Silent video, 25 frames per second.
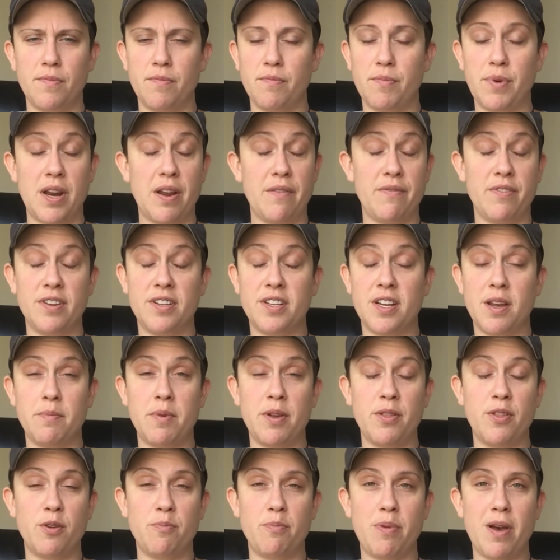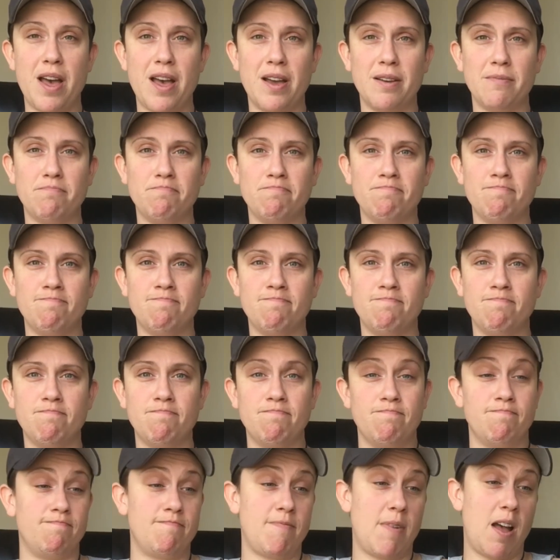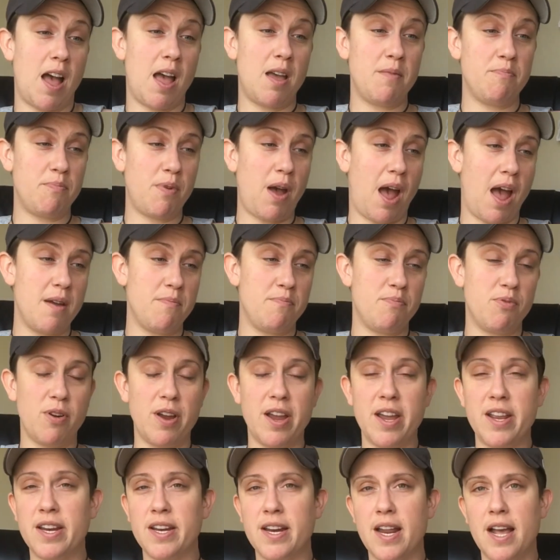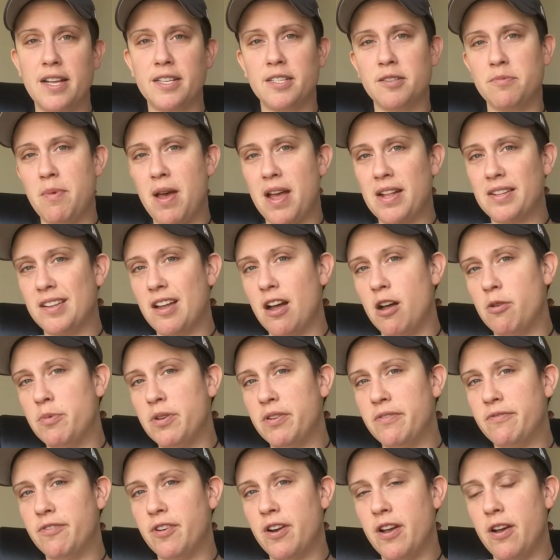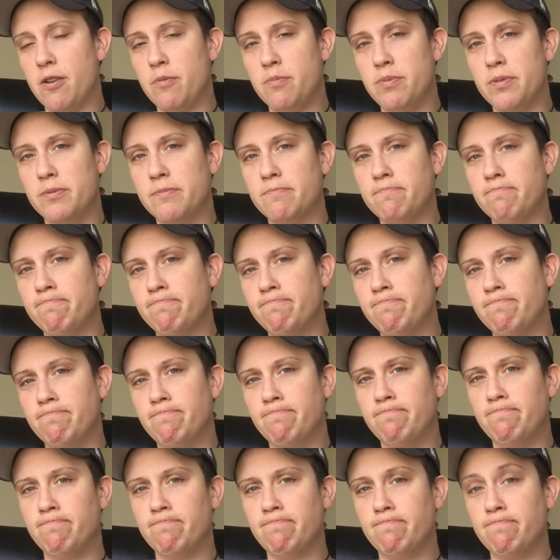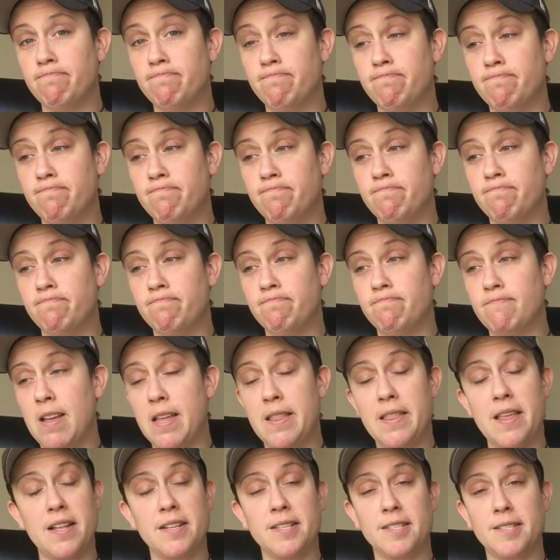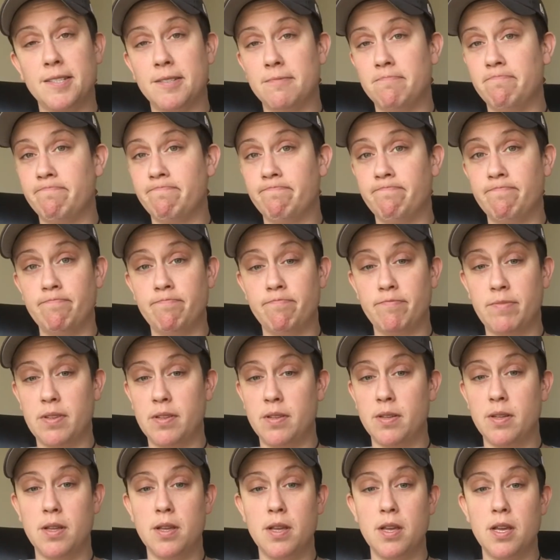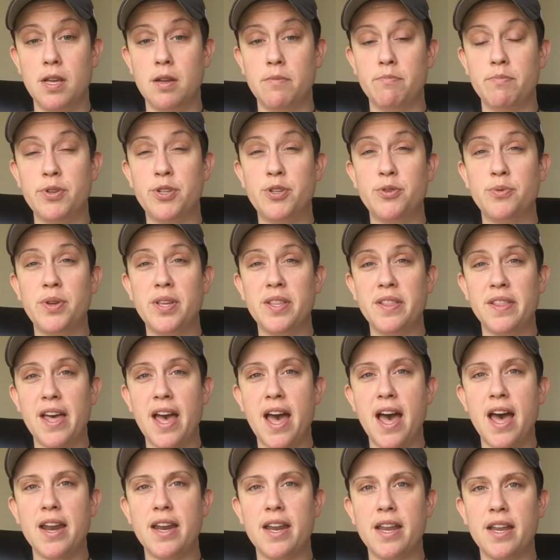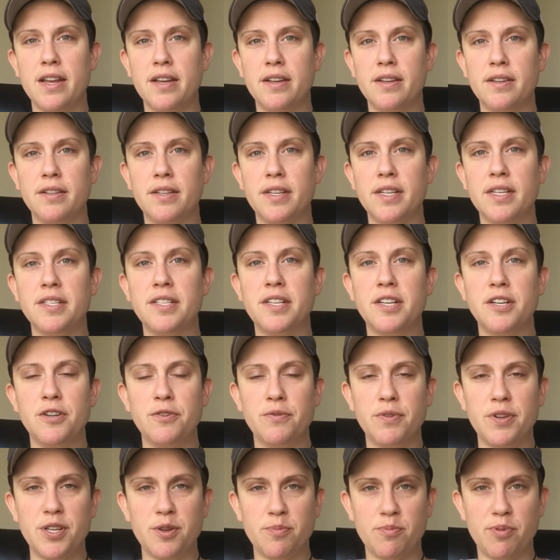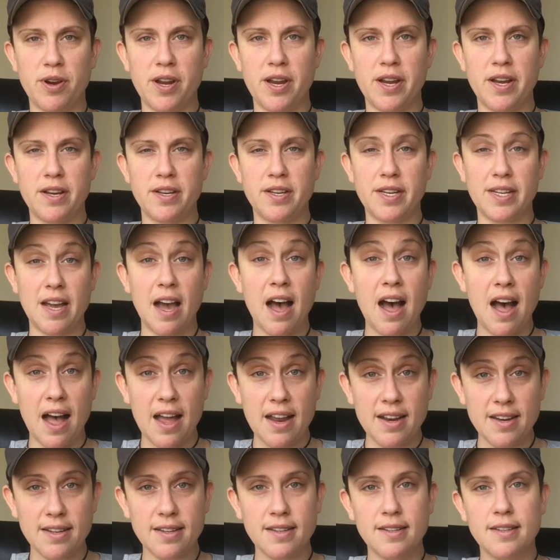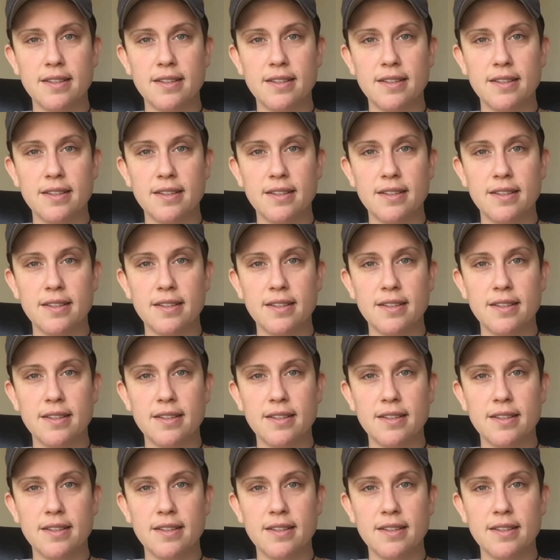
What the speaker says: But every time I look back, I prayed and asked Matt Talbot for help. And that's between that and continuing to pray to God,